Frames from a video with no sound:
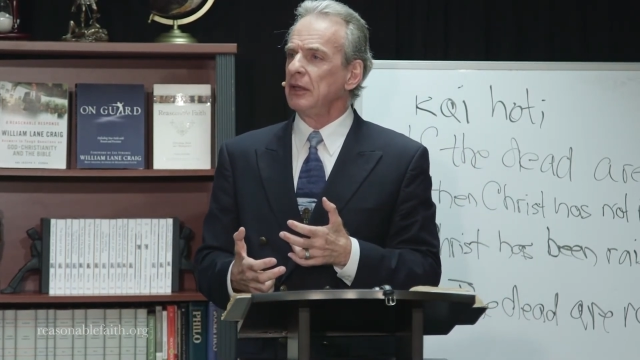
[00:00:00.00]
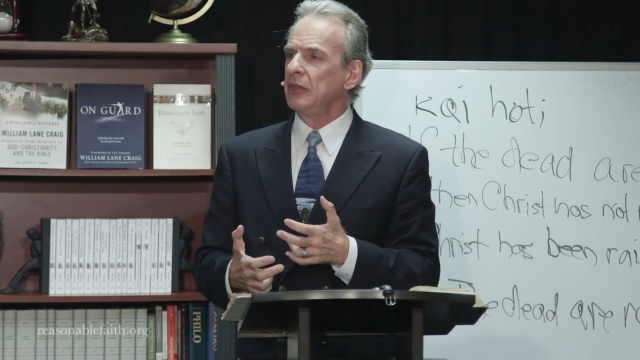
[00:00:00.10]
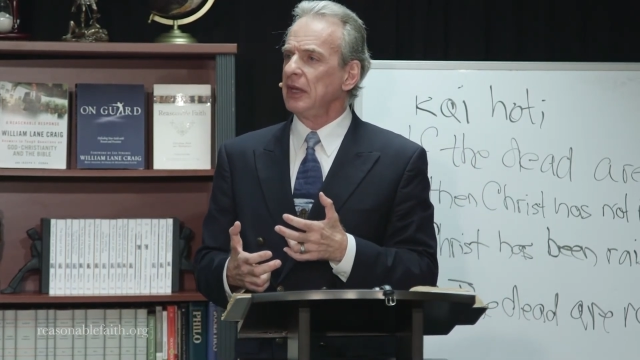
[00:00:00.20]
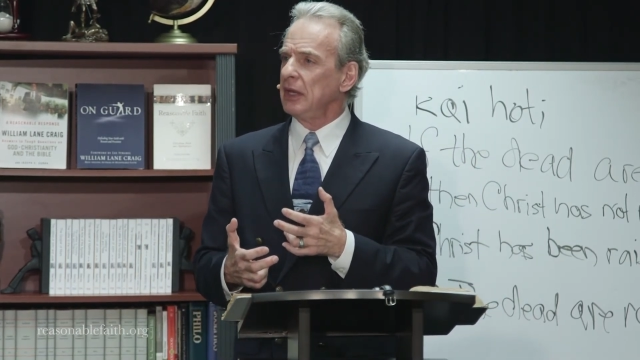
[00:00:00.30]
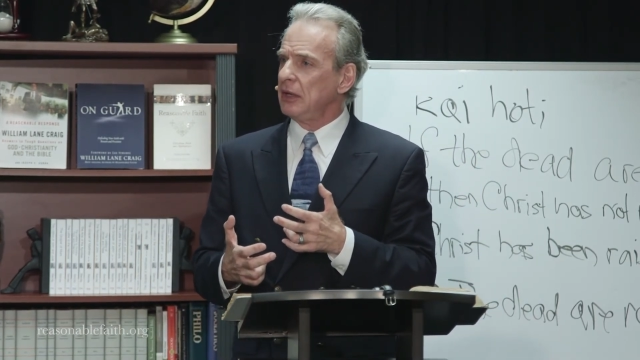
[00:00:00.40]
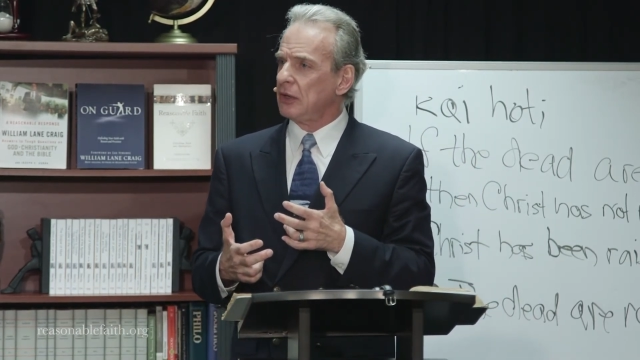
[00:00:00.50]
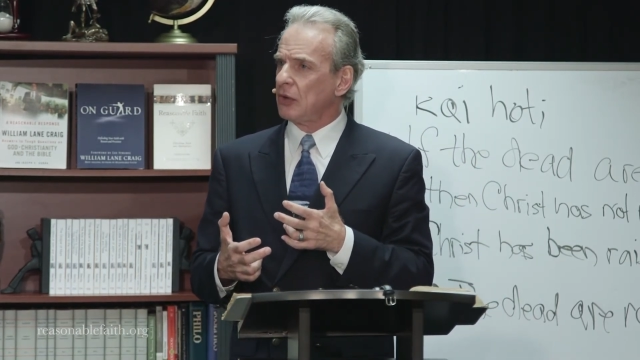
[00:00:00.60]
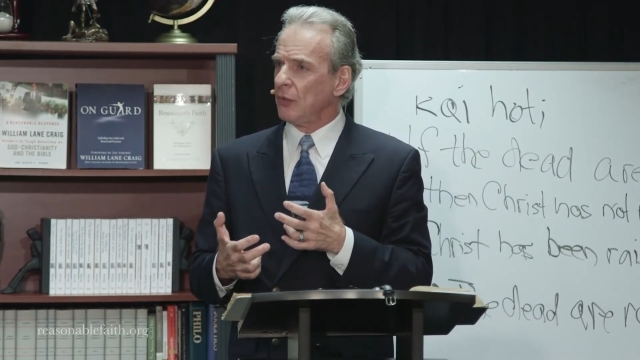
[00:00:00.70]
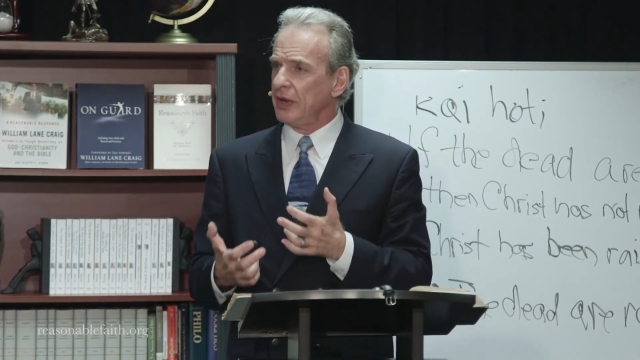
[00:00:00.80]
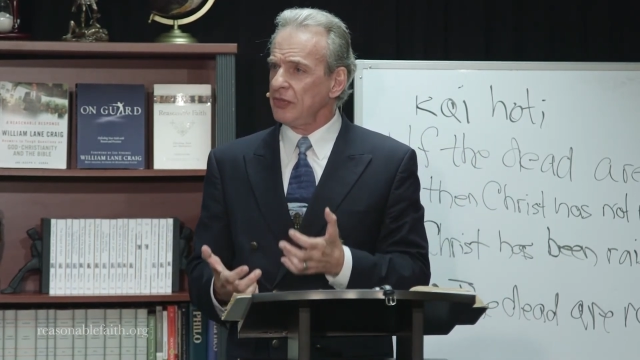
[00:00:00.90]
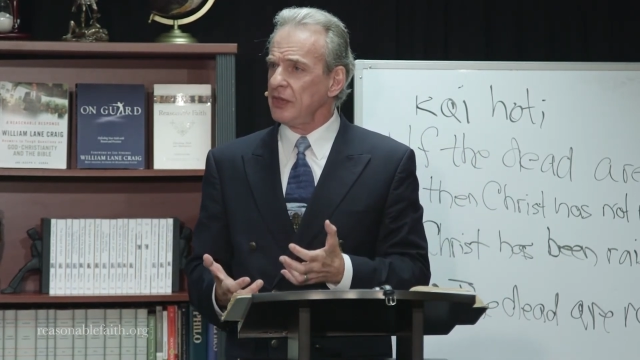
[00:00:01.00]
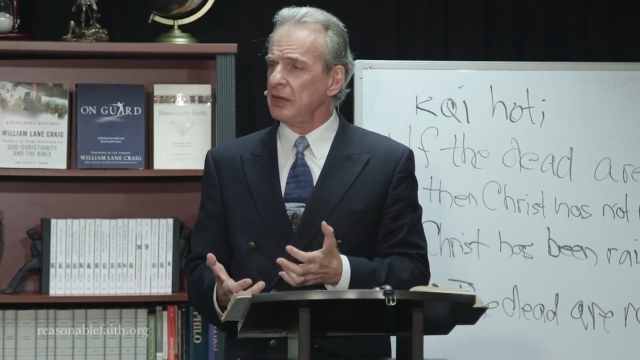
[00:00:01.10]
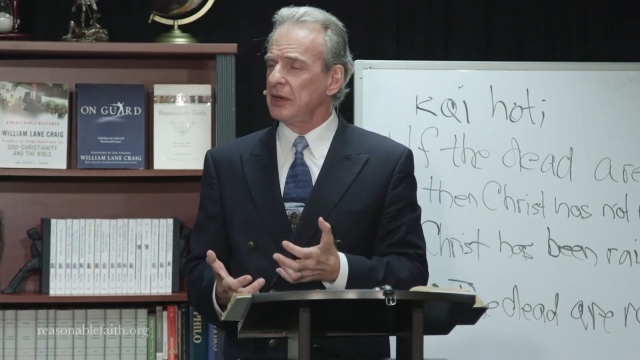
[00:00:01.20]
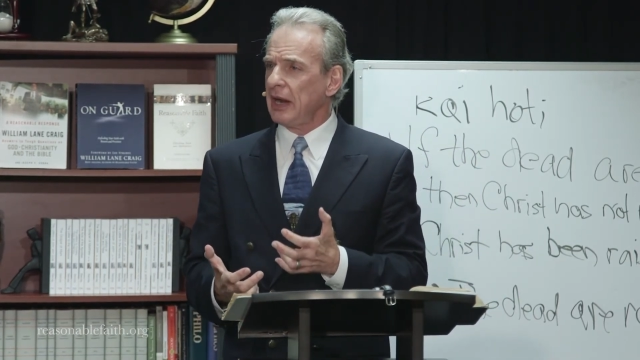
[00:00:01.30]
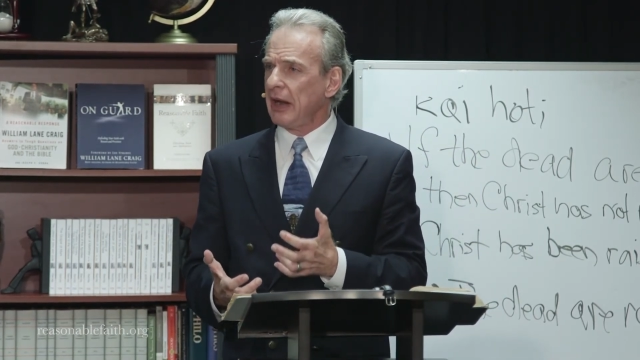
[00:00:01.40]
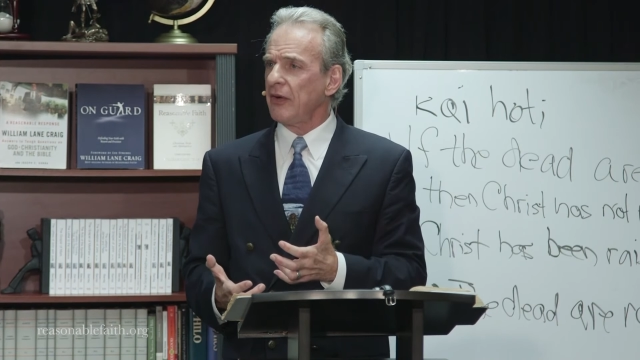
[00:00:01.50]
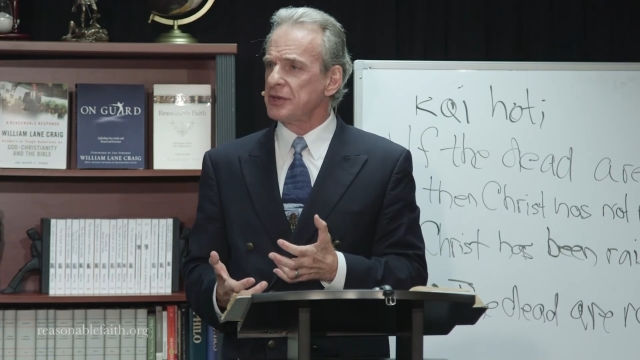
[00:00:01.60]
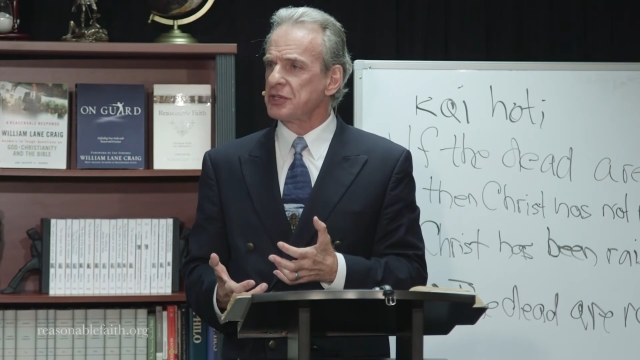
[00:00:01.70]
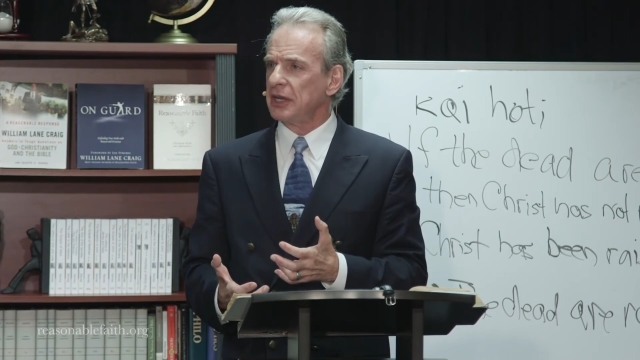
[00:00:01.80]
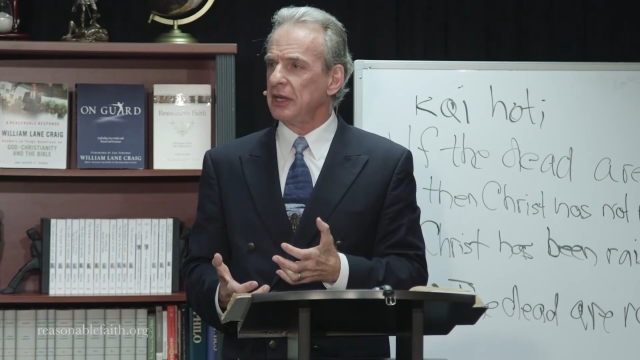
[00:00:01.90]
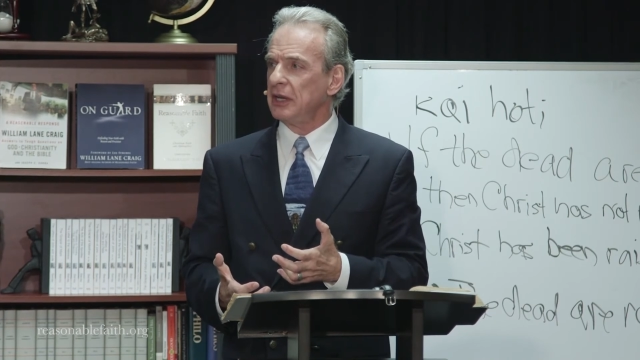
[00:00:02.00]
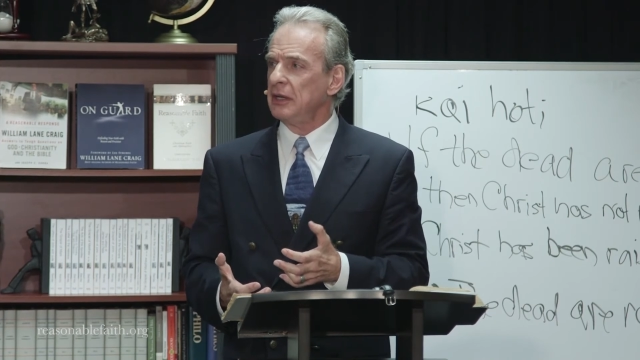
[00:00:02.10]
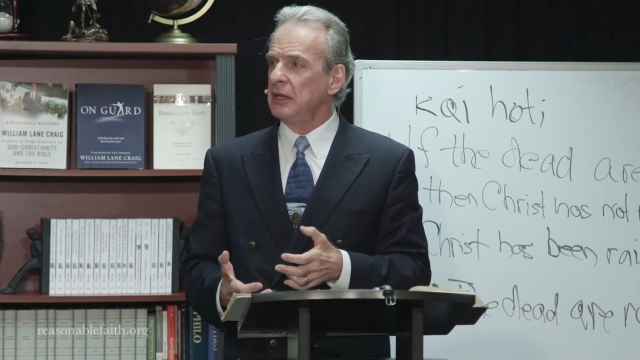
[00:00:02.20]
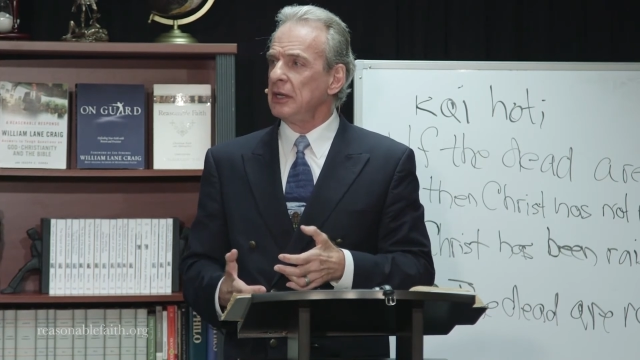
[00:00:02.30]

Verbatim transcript: the Corinthian heresy